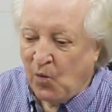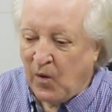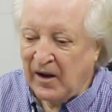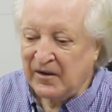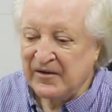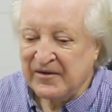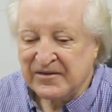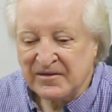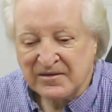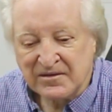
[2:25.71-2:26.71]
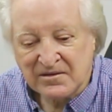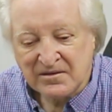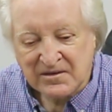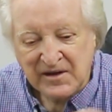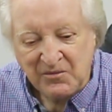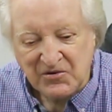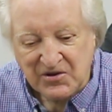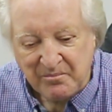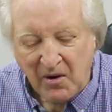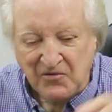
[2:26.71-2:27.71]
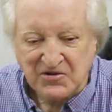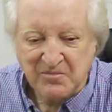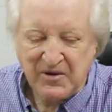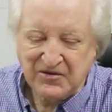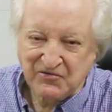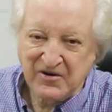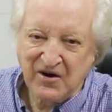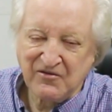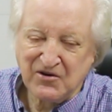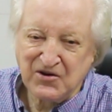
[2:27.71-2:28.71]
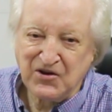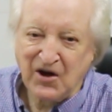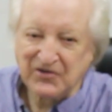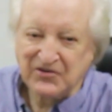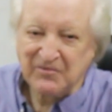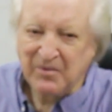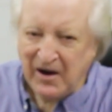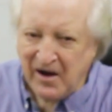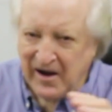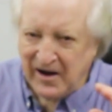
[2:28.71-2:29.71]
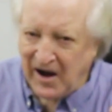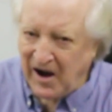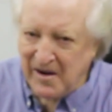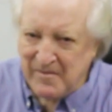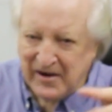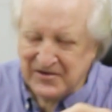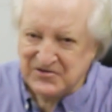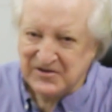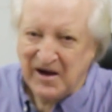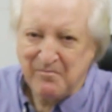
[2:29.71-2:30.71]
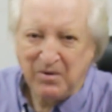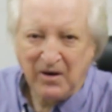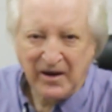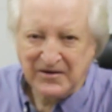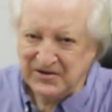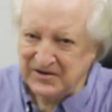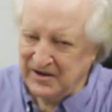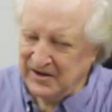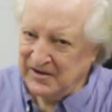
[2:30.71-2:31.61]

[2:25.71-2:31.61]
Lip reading: Well, they were supposed to be 390, but I managed to get plenty